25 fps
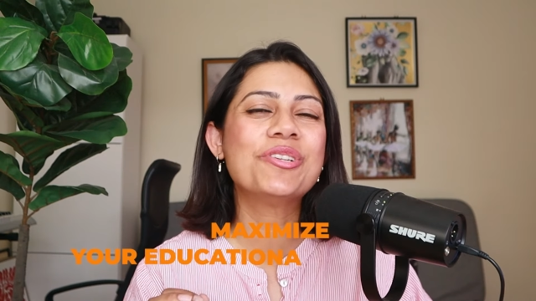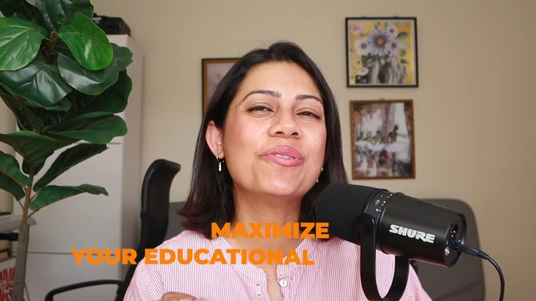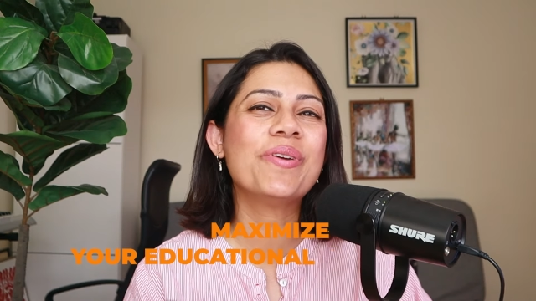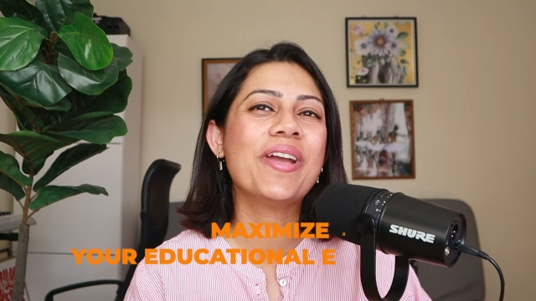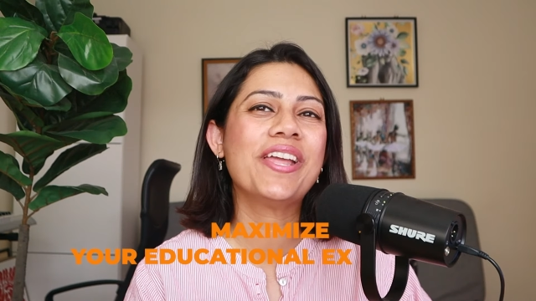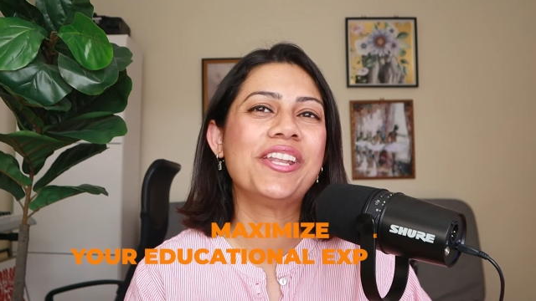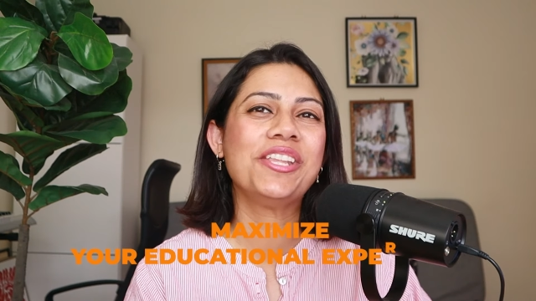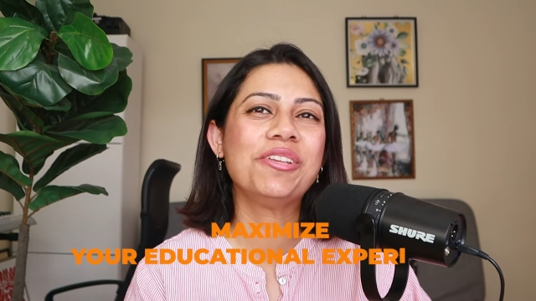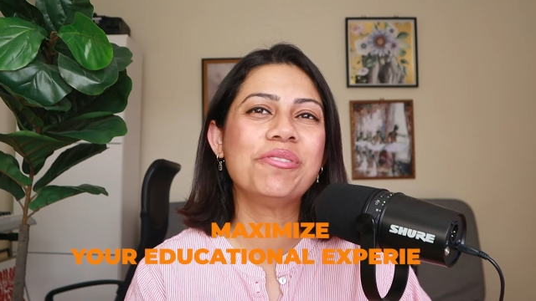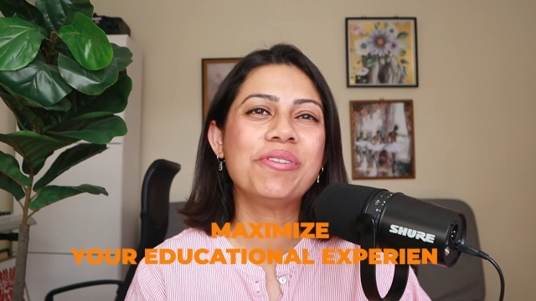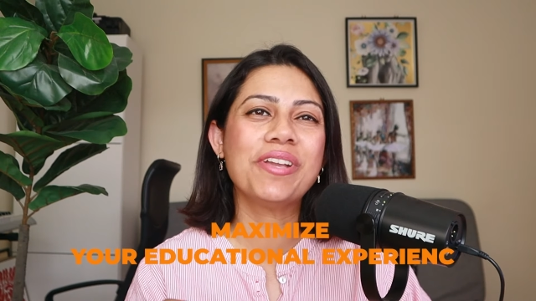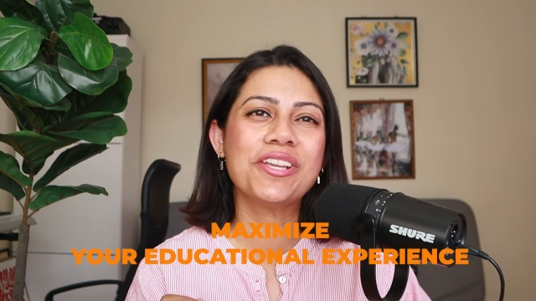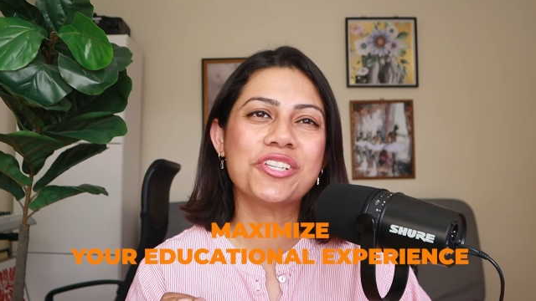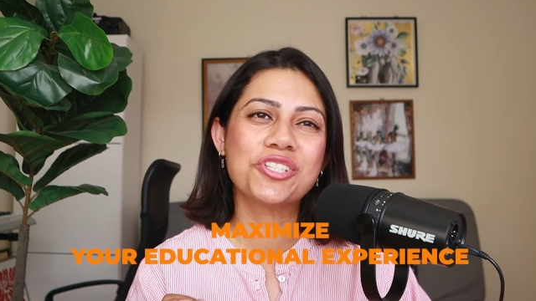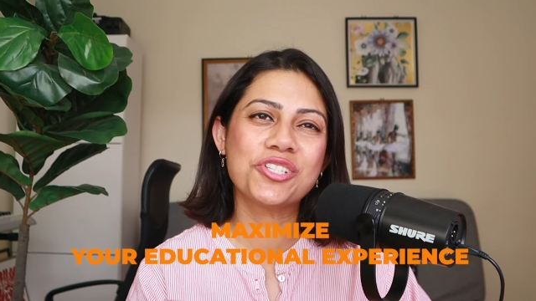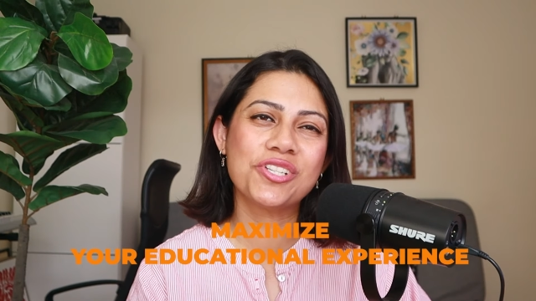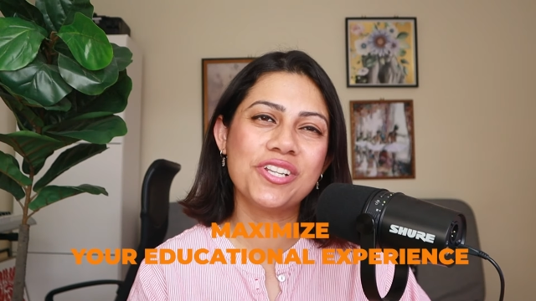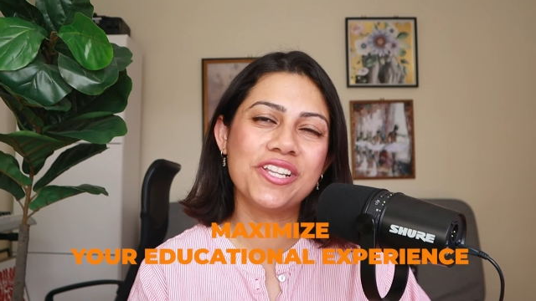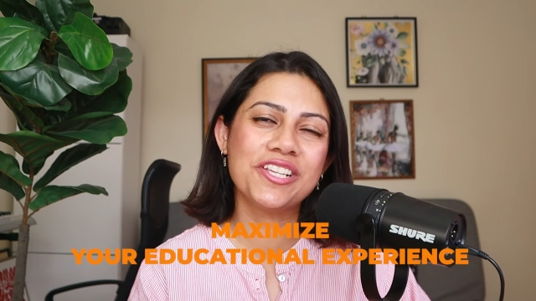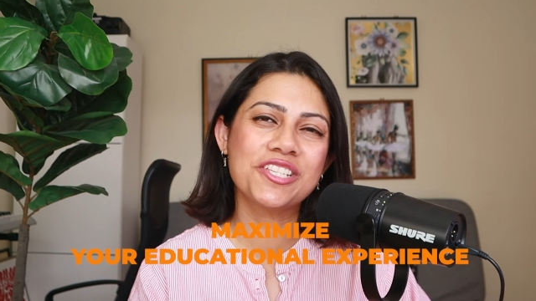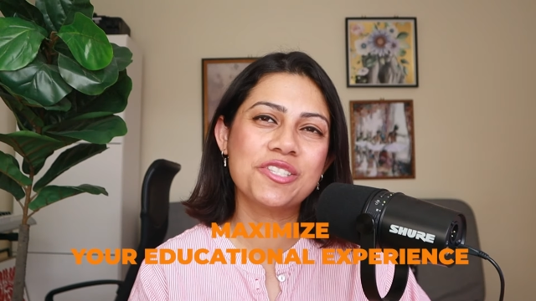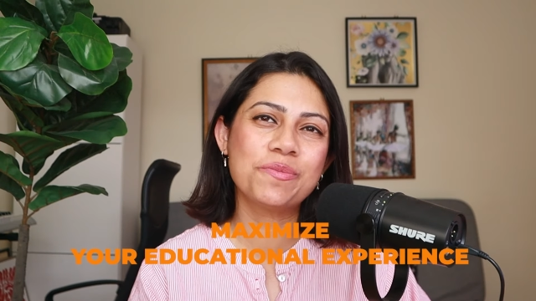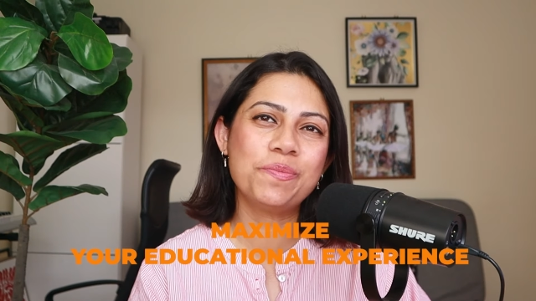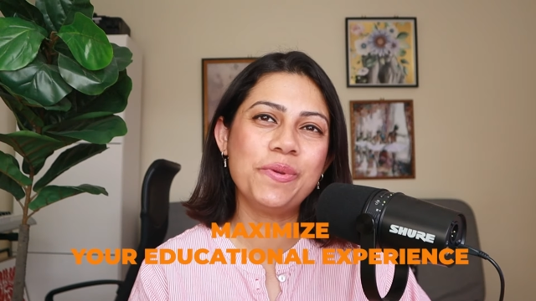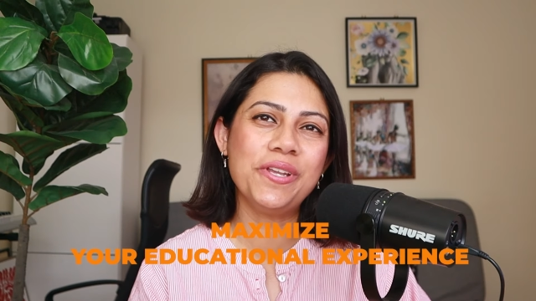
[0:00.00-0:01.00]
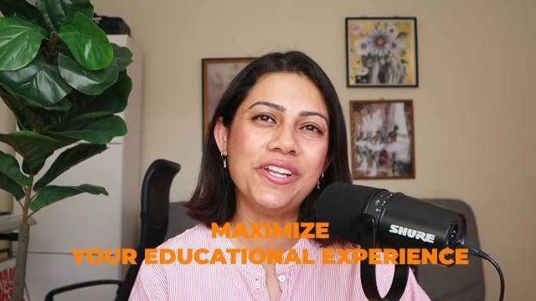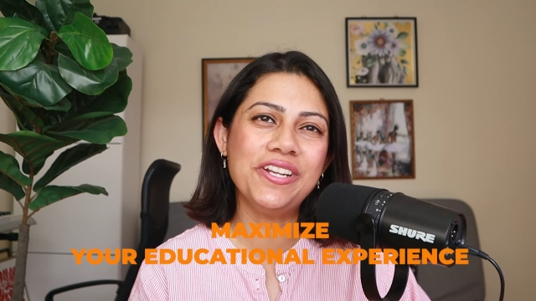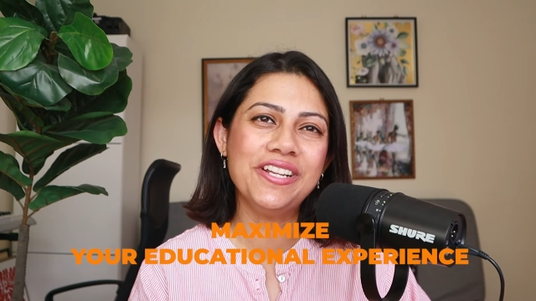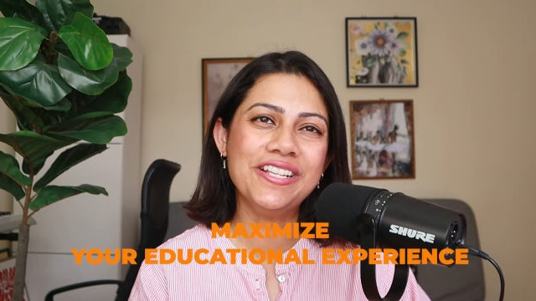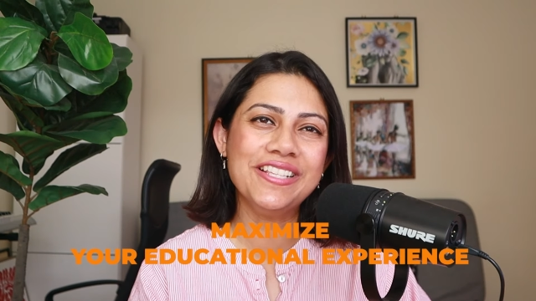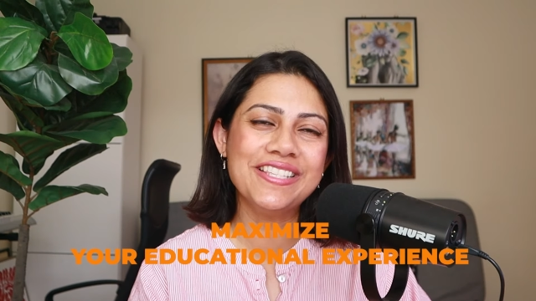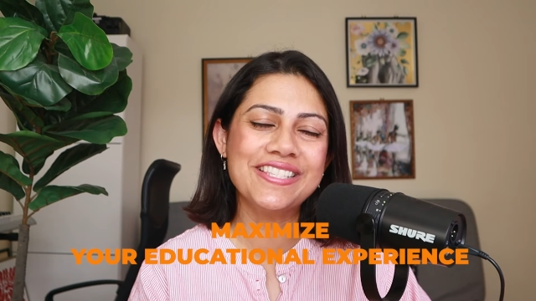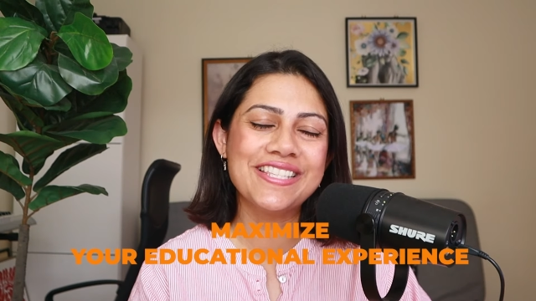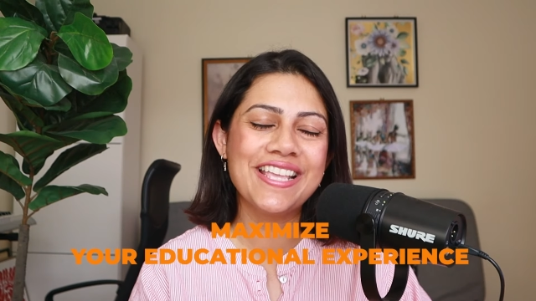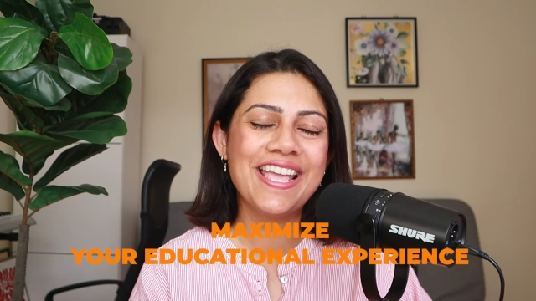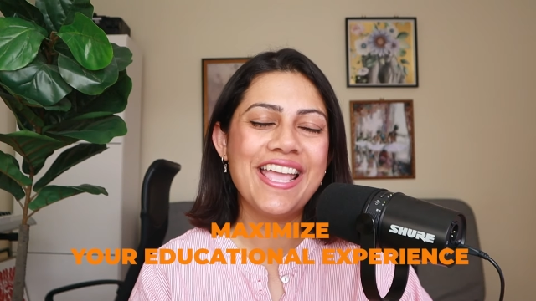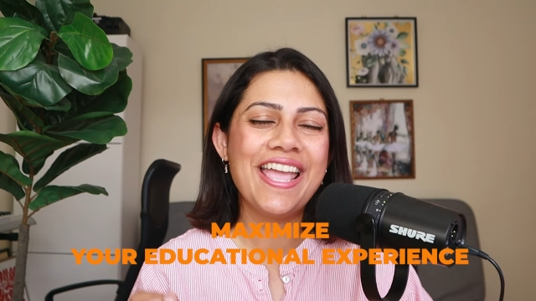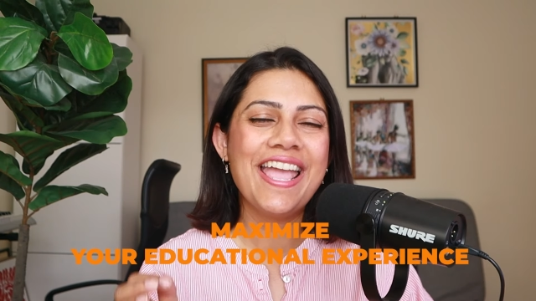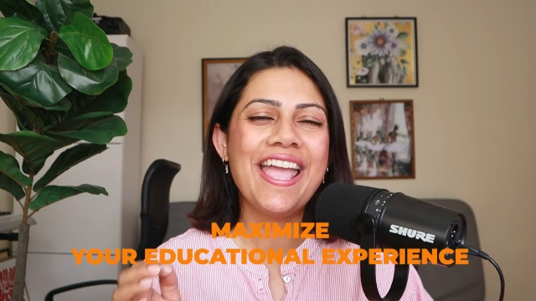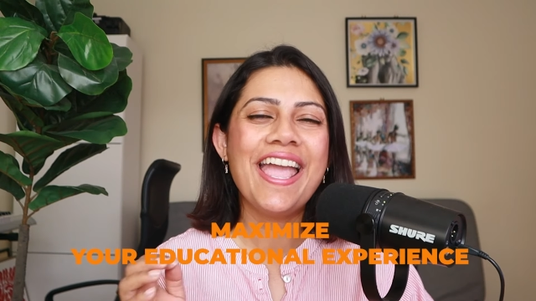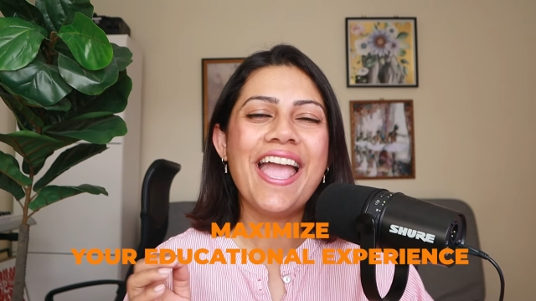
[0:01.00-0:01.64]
your educational experience